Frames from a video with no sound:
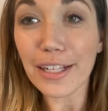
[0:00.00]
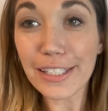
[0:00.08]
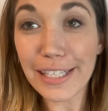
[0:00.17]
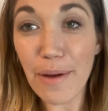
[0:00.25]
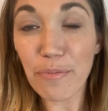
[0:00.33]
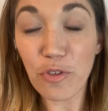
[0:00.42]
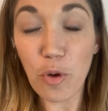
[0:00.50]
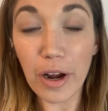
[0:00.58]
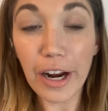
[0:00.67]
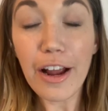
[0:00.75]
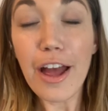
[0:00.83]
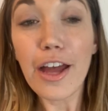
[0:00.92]
step
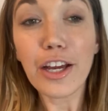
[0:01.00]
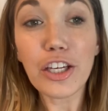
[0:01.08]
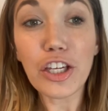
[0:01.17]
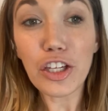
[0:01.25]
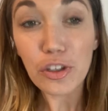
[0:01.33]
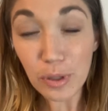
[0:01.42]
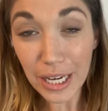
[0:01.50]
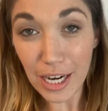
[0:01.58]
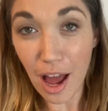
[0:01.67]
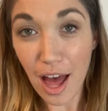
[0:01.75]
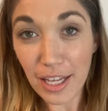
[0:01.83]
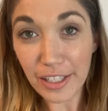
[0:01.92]
4. You can
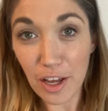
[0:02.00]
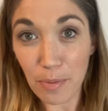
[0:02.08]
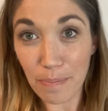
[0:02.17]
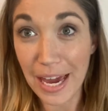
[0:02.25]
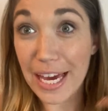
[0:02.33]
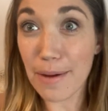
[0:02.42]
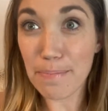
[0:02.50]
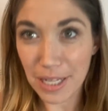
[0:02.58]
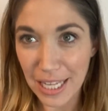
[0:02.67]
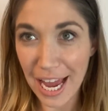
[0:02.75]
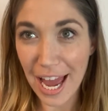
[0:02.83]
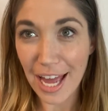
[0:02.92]
also make a
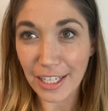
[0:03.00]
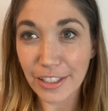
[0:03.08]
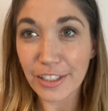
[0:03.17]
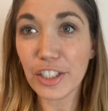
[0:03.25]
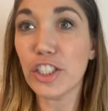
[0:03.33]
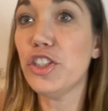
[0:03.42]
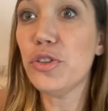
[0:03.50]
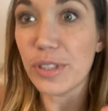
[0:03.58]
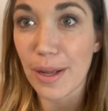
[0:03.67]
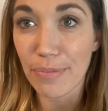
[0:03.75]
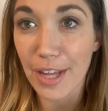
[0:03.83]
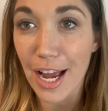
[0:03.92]
plan to do
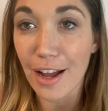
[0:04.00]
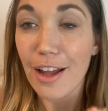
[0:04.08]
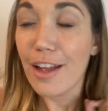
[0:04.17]
something.